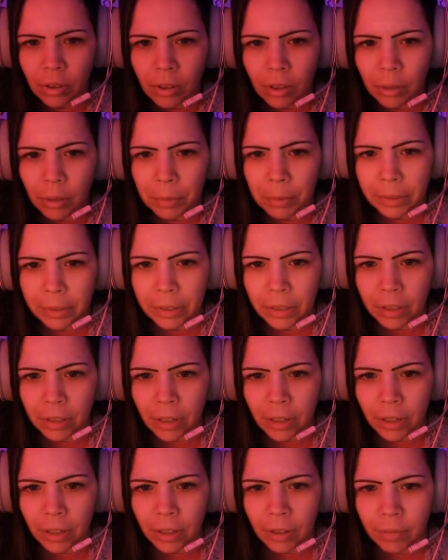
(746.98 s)
About to
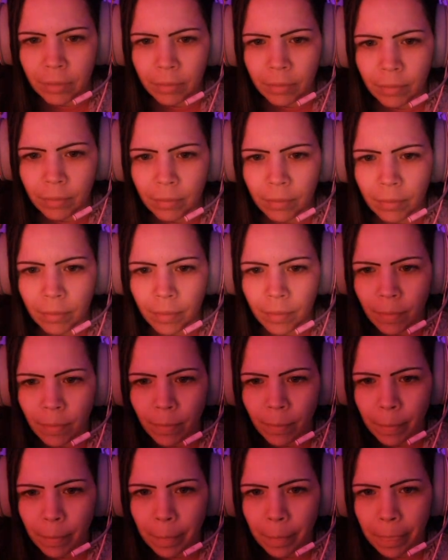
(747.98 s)
die.
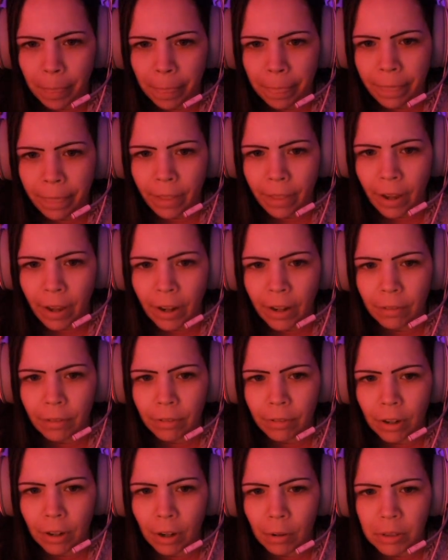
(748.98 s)
I gotta
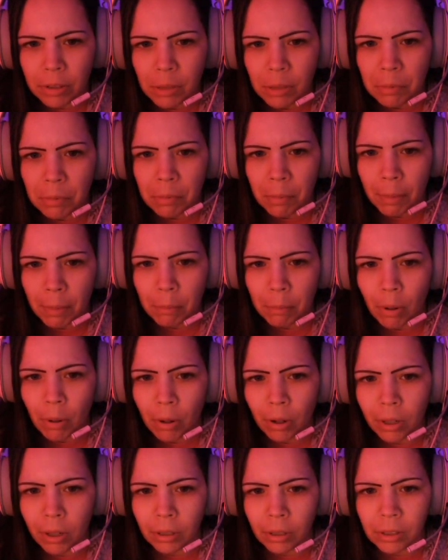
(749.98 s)
figure out what's up with my
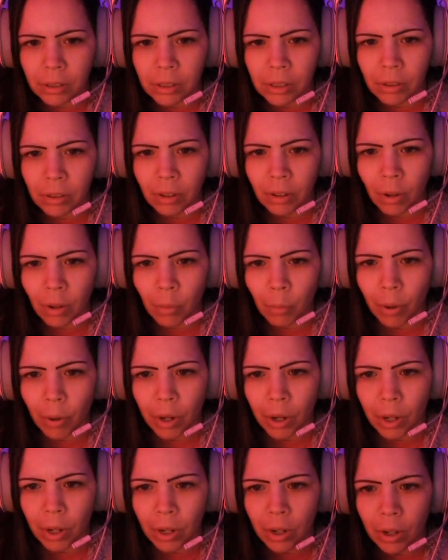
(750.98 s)
perks. They're not working.